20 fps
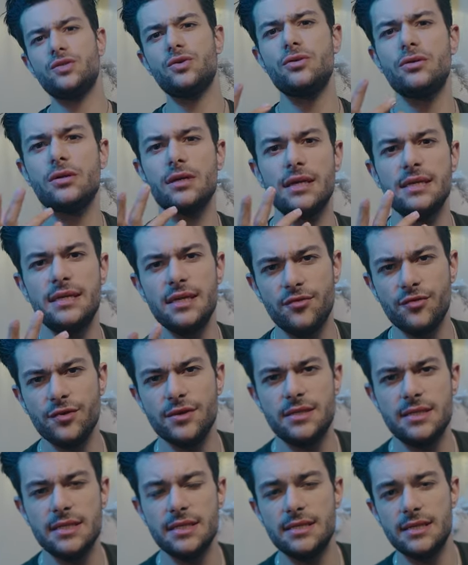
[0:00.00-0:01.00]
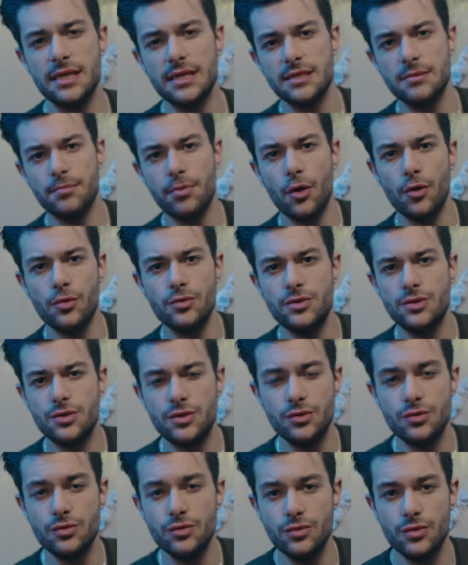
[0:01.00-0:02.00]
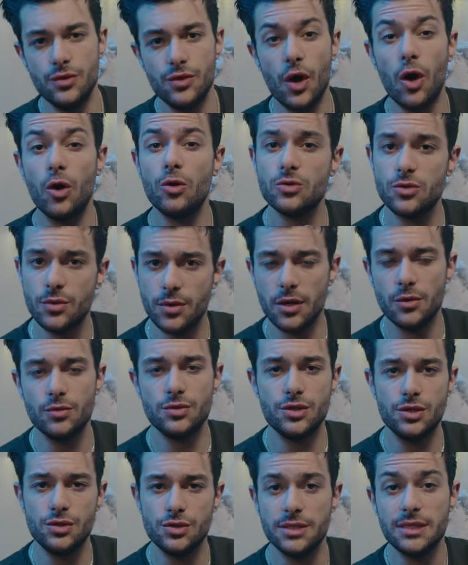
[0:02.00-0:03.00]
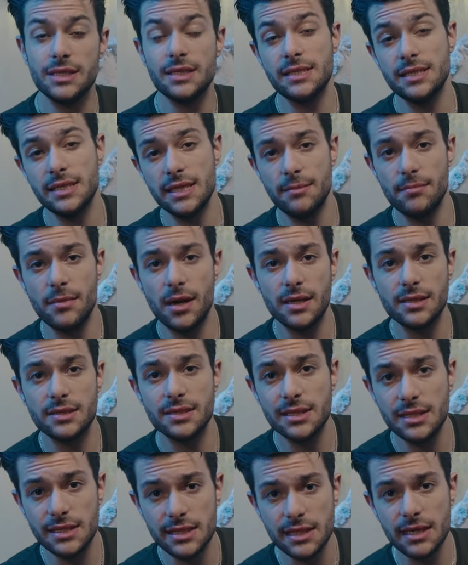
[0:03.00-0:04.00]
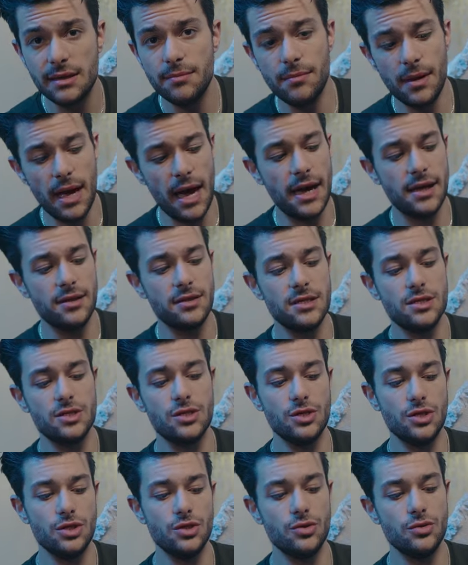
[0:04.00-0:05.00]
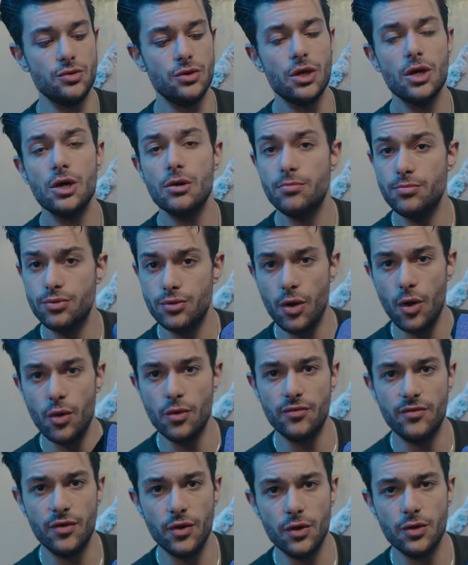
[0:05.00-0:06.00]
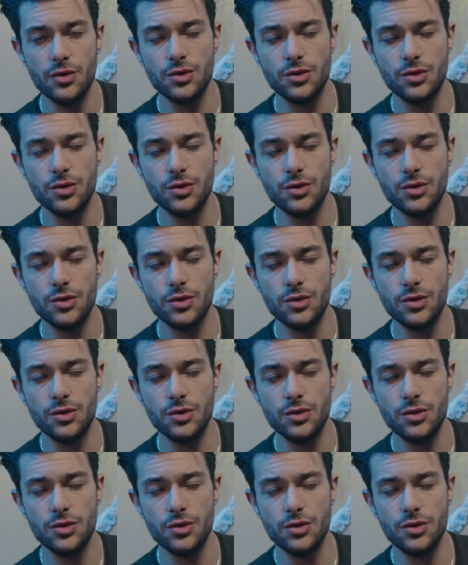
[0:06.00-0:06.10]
talk differences as opposed to the old one I was using, the Sleep Mask Slim, and this new Pro version. I